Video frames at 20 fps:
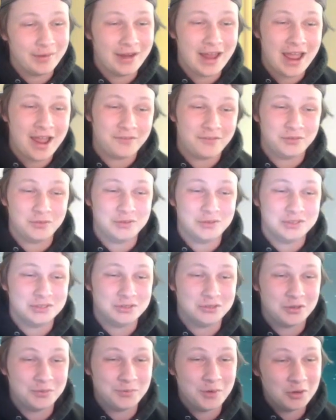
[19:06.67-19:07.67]
it afterwards. So
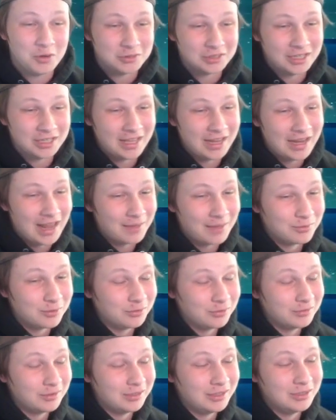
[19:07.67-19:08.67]
is going to get
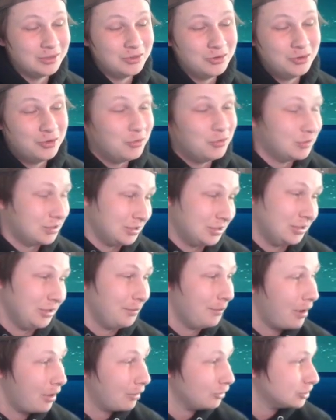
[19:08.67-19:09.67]
absolutely nuked,
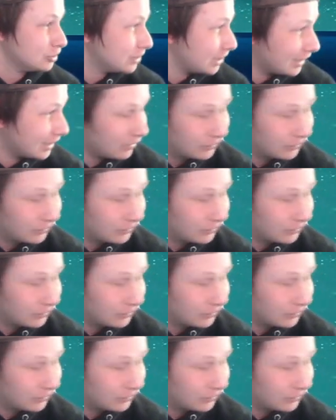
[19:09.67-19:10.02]
demolished. That